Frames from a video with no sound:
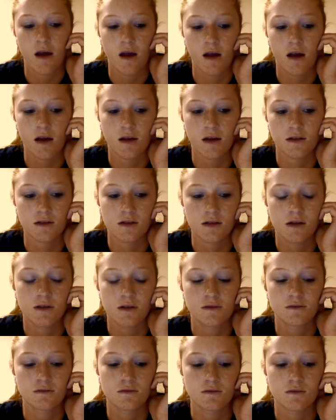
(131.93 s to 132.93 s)
and
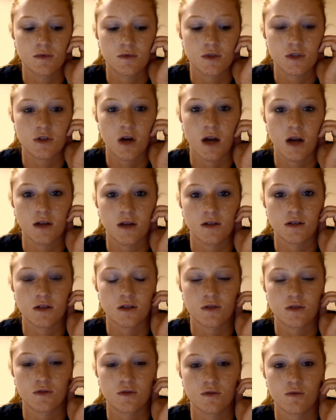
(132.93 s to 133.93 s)
was trying to
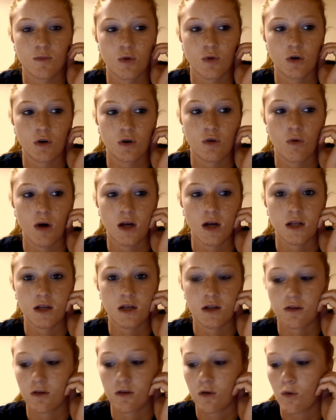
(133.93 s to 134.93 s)
just do more
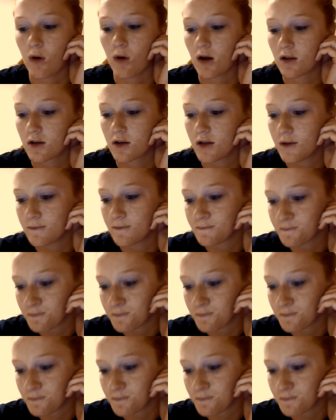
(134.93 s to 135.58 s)
quantity than quality.